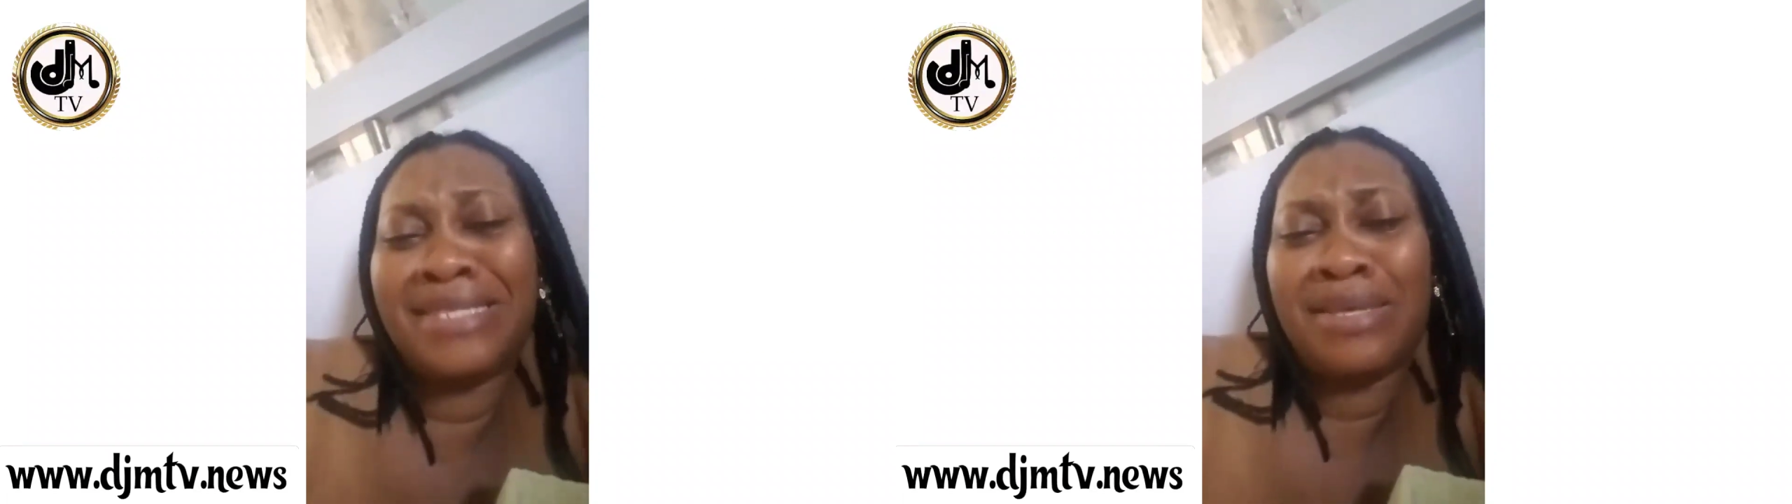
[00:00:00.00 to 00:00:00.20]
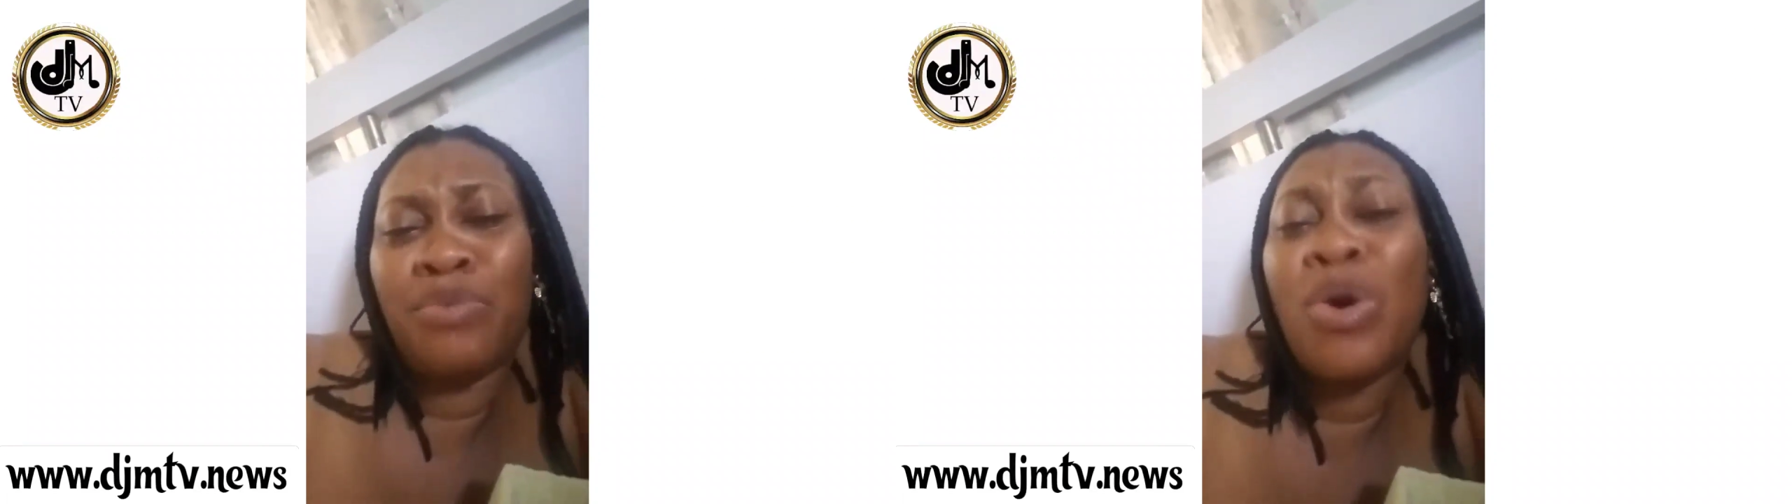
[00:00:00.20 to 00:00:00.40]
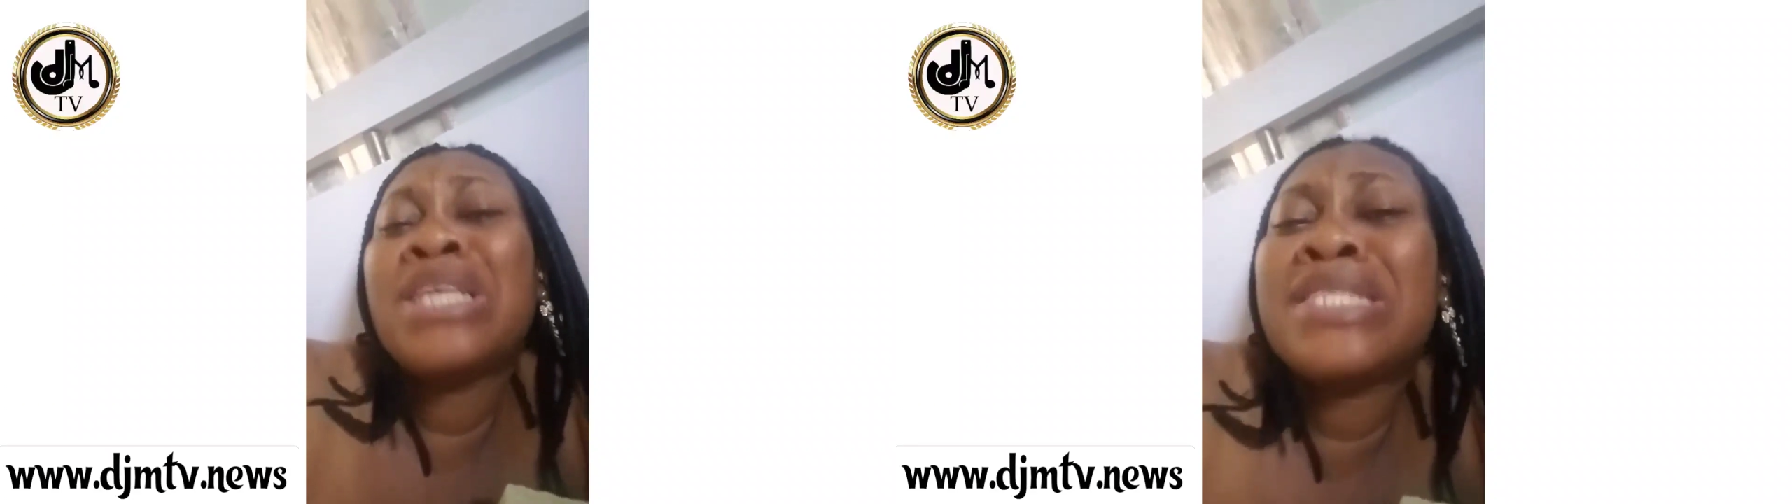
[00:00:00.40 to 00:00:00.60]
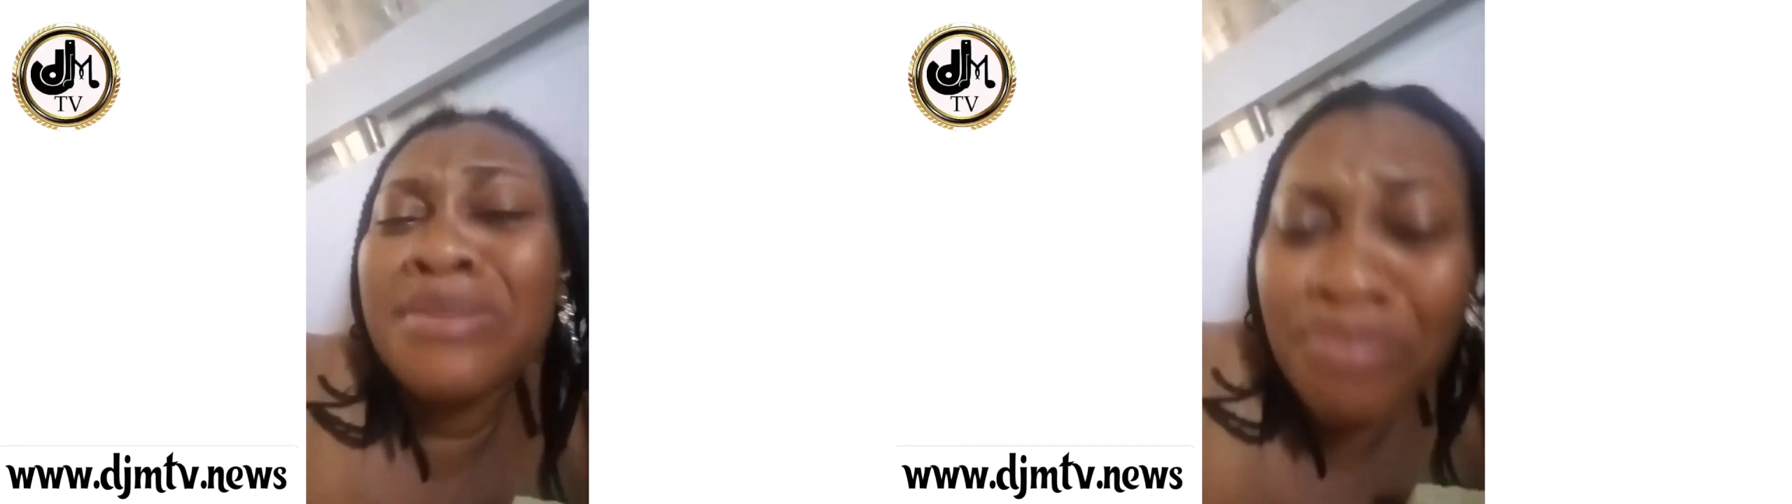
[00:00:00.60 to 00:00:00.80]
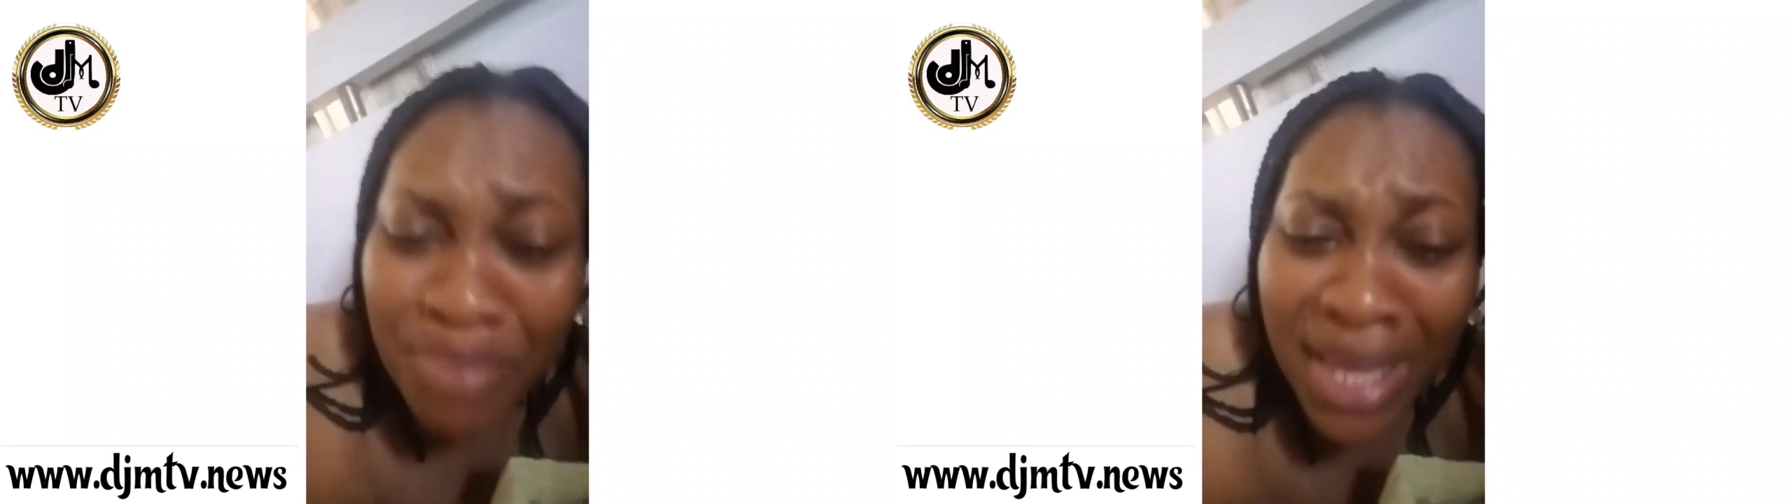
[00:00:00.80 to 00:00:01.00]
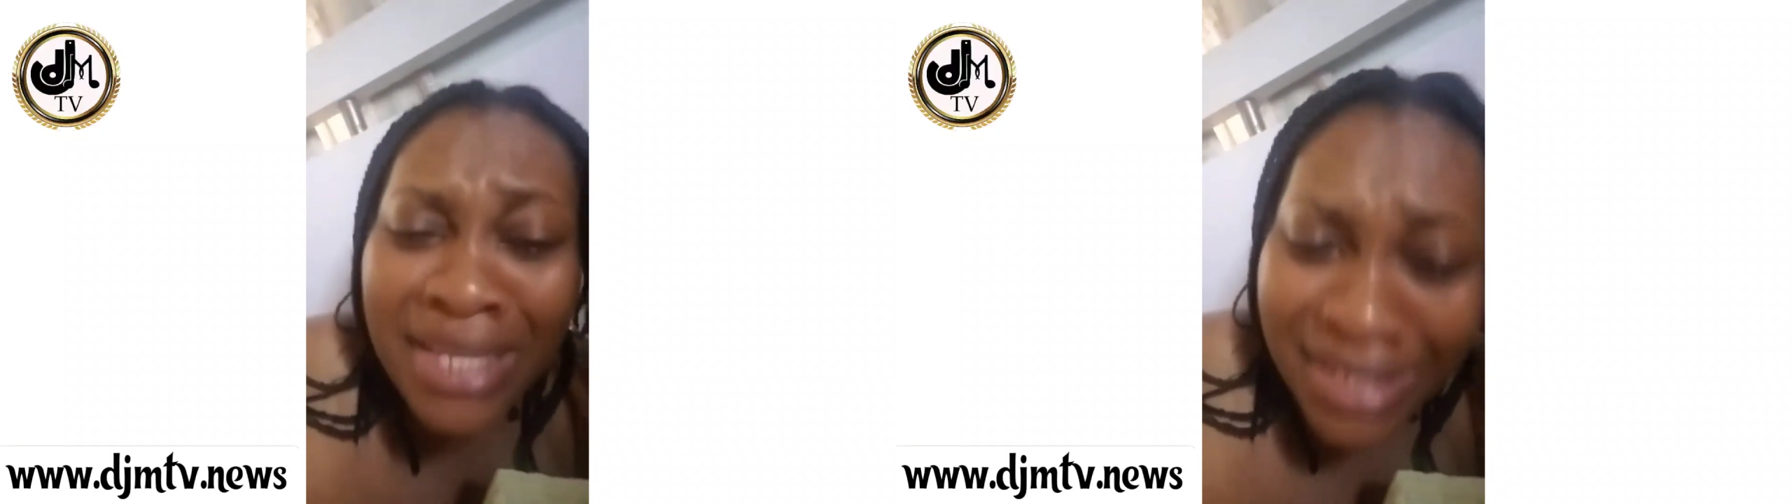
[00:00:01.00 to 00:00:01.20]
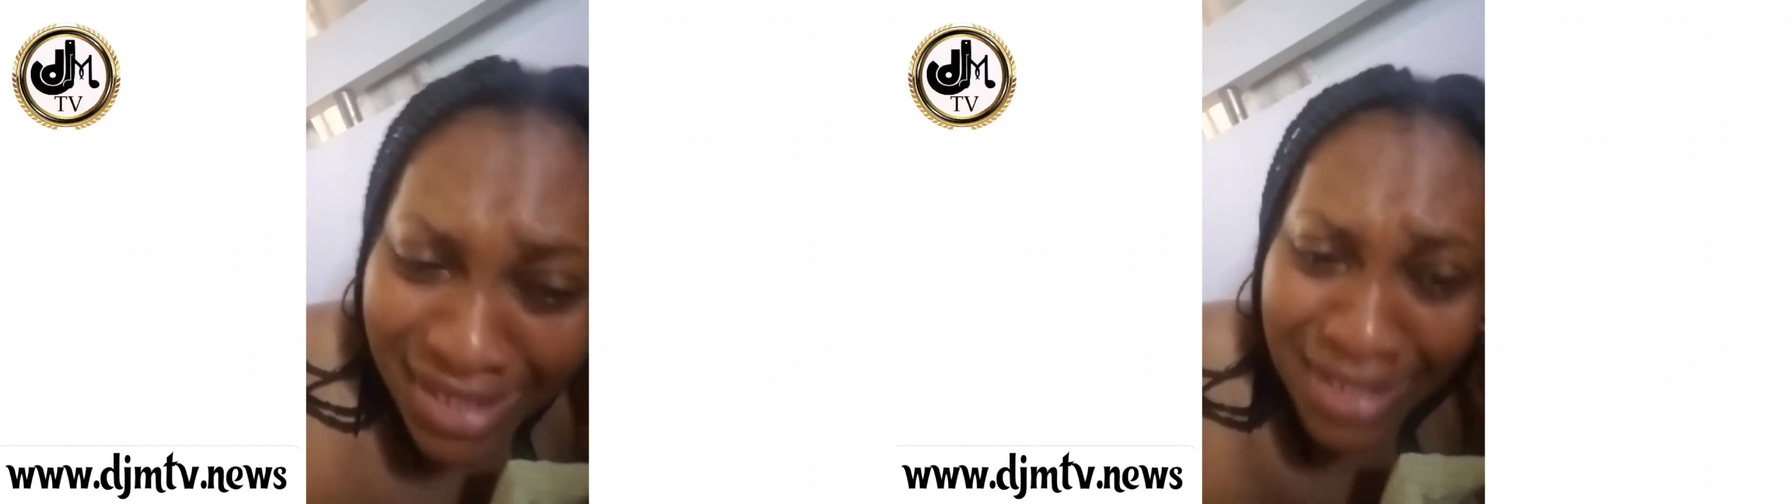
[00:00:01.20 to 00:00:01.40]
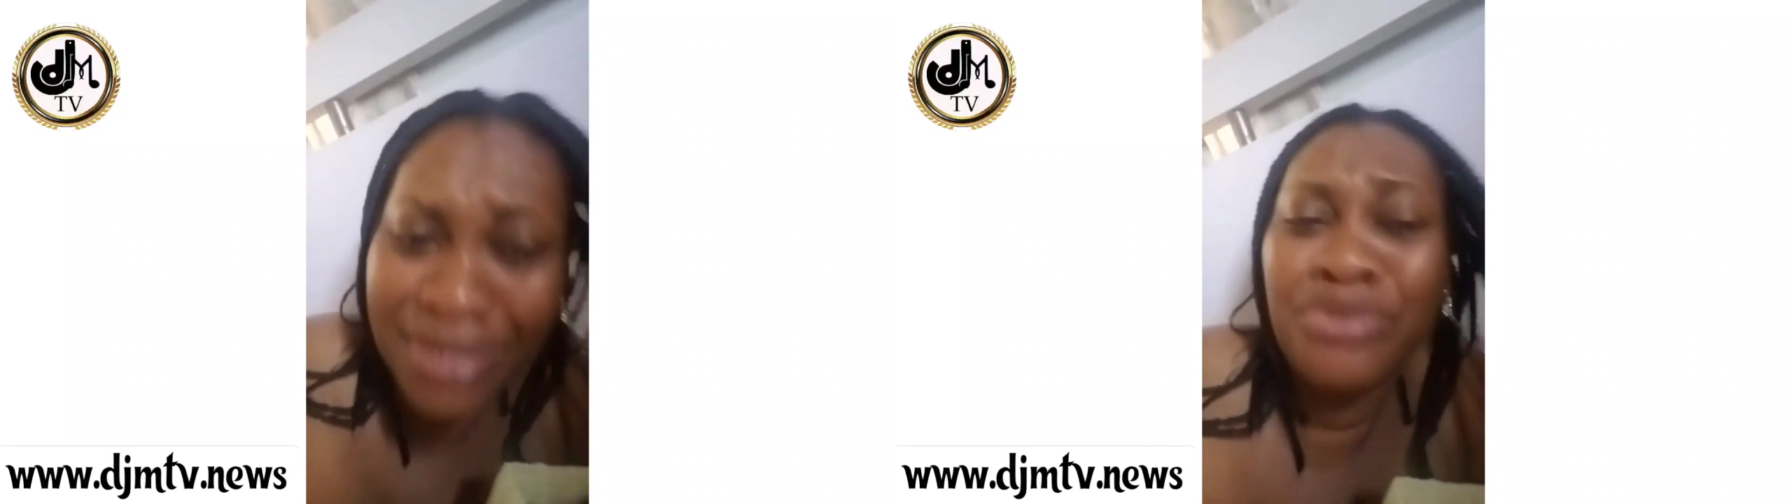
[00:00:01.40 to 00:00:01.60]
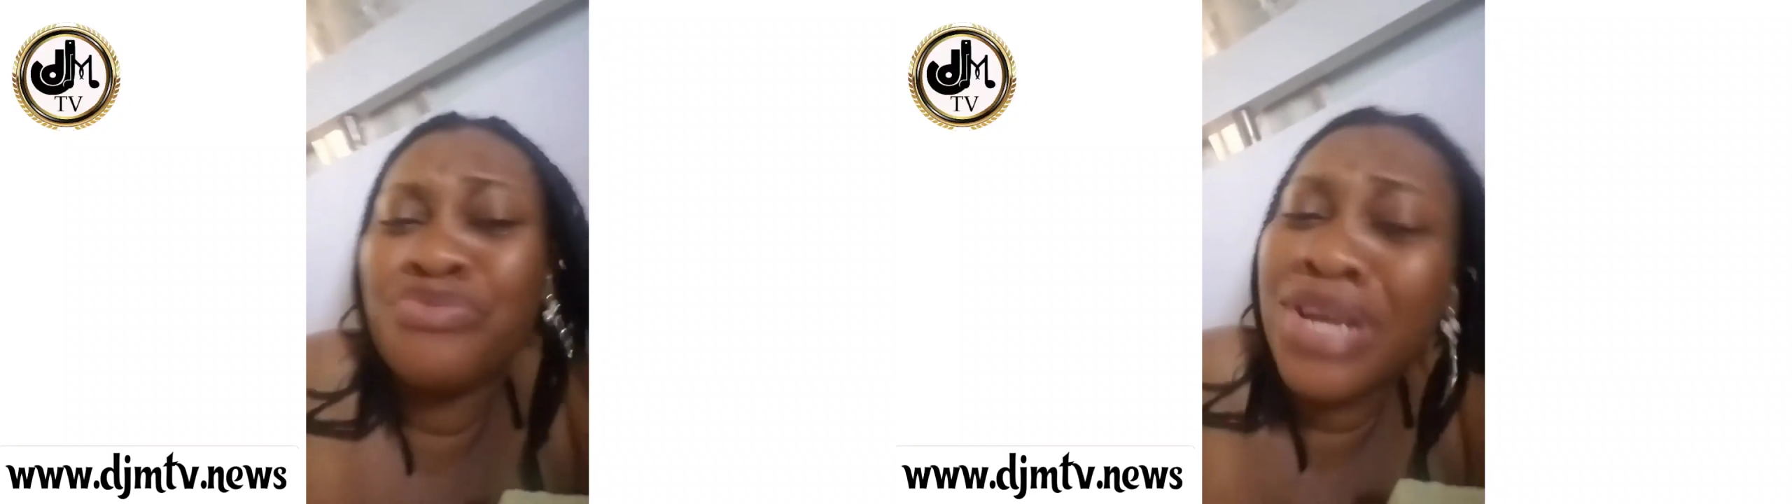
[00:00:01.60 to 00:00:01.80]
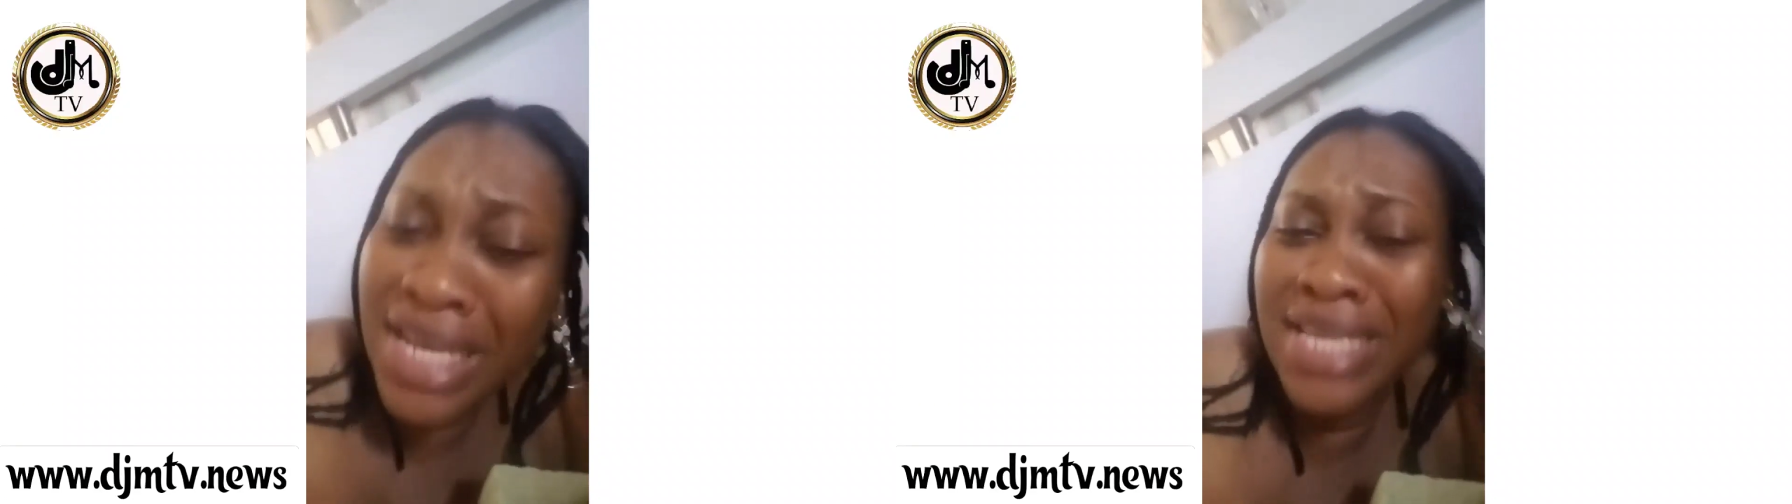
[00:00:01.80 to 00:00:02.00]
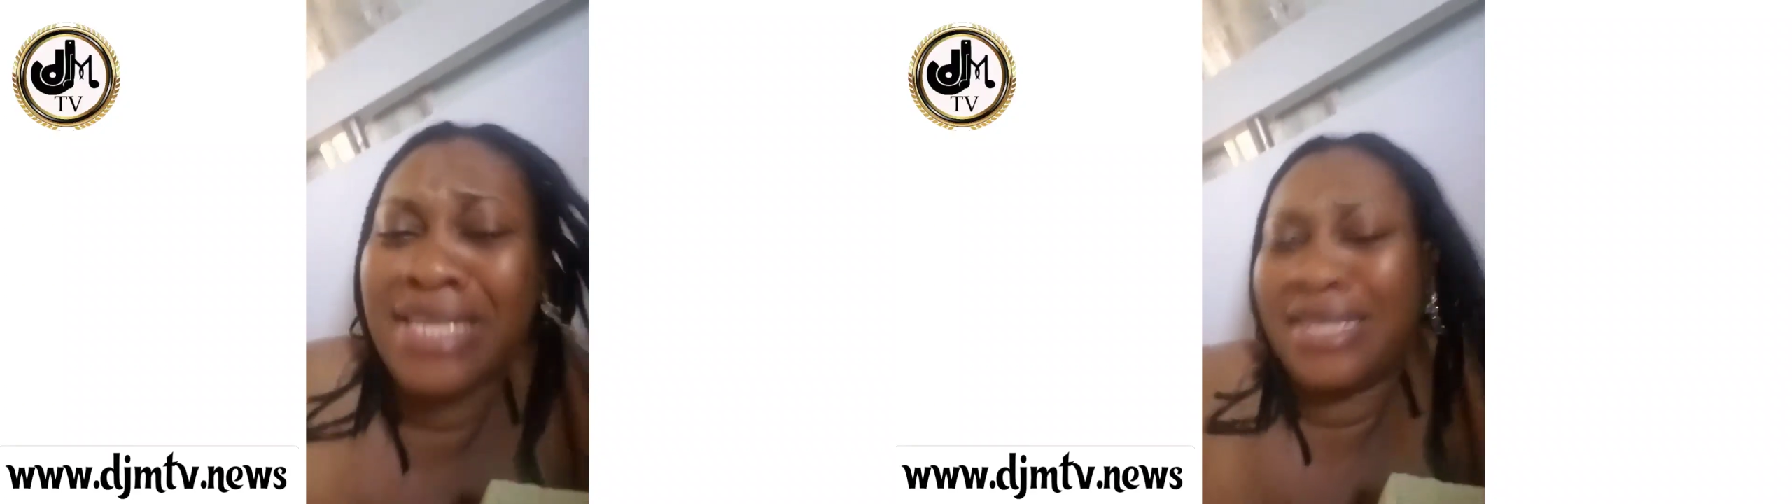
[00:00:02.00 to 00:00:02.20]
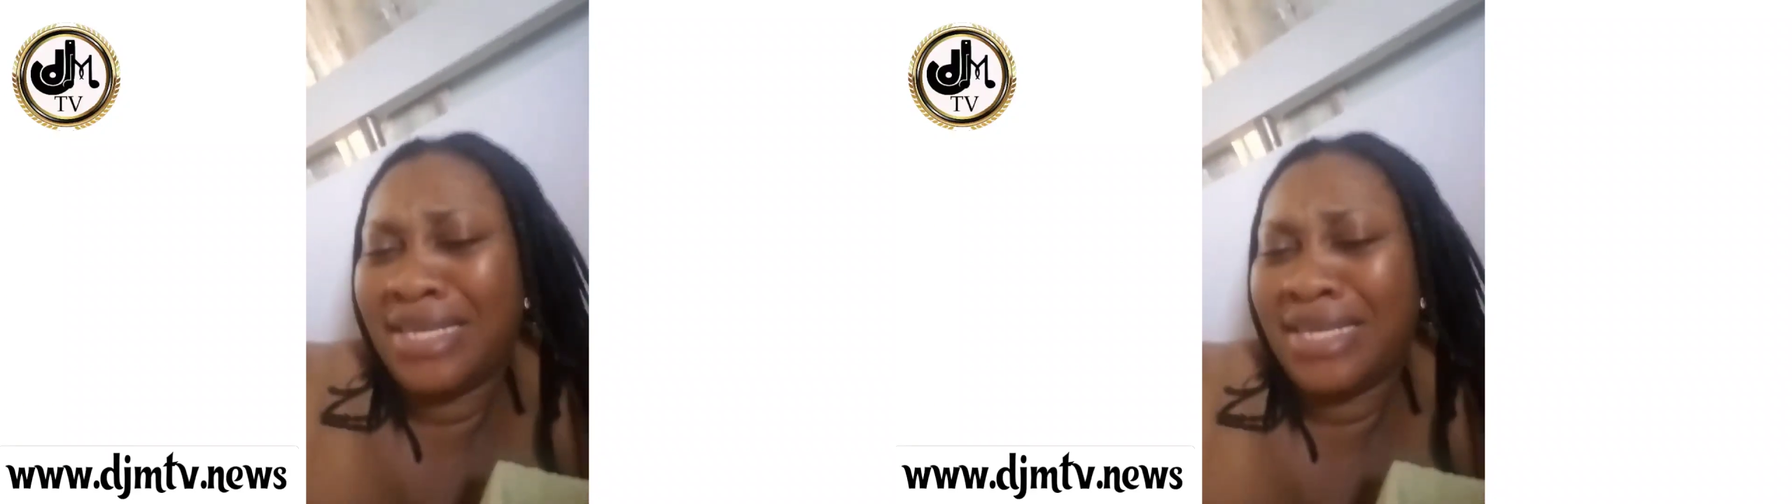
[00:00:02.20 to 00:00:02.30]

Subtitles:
What's the big deal, really?